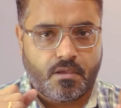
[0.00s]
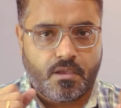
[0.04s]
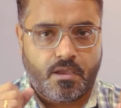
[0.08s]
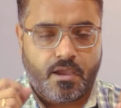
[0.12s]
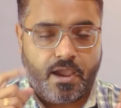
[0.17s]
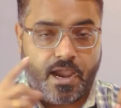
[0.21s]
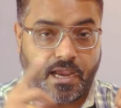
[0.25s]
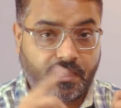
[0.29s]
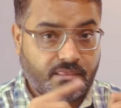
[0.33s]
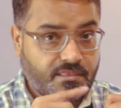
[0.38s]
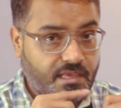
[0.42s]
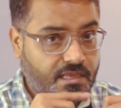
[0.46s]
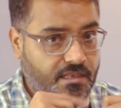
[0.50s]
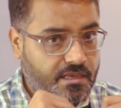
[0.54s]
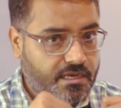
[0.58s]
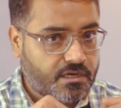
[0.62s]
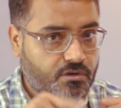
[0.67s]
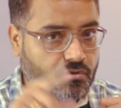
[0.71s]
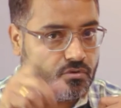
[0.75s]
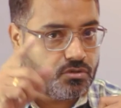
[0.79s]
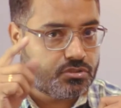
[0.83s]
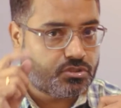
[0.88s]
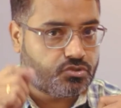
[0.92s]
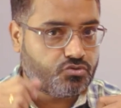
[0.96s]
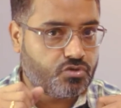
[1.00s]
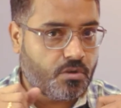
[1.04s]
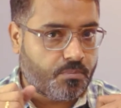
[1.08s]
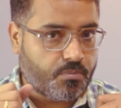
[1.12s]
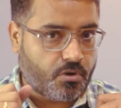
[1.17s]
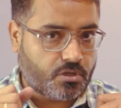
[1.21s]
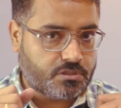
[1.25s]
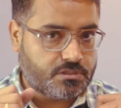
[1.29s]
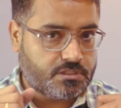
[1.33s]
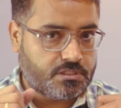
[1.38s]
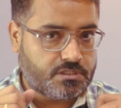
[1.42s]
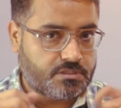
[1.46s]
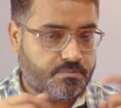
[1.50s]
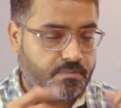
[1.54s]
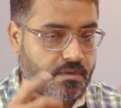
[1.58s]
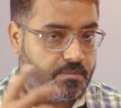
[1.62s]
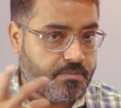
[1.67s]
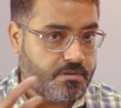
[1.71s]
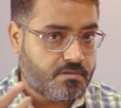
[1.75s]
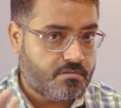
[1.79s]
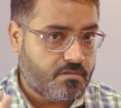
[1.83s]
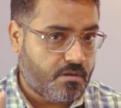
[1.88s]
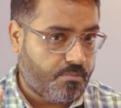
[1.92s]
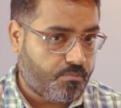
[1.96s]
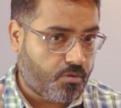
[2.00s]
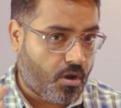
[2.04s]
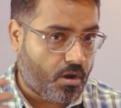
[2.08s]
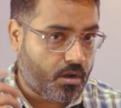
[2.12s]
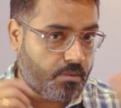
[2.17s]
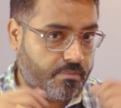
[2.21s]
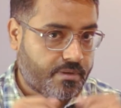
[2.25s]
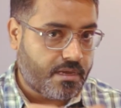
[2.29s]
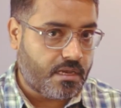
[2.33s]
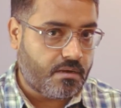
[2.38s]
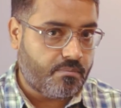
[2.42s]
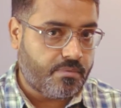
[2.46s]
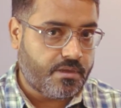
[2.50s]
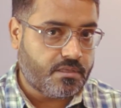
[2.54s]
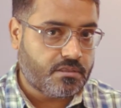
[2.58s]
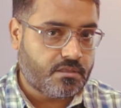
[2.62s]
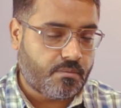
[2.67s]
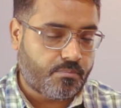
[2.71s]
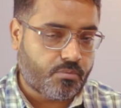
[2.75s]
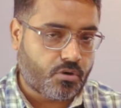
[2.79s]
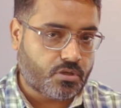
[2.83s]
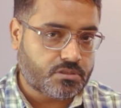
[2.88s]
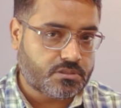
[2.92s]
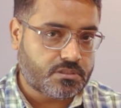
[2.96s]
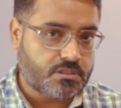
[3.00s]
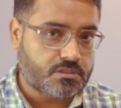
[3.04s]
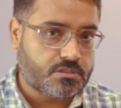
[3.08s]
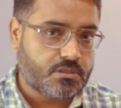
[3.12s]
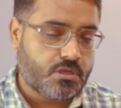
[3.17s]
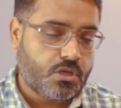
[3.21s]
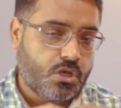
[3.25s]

And then it goes through a process. Maybe the problem can be in the process.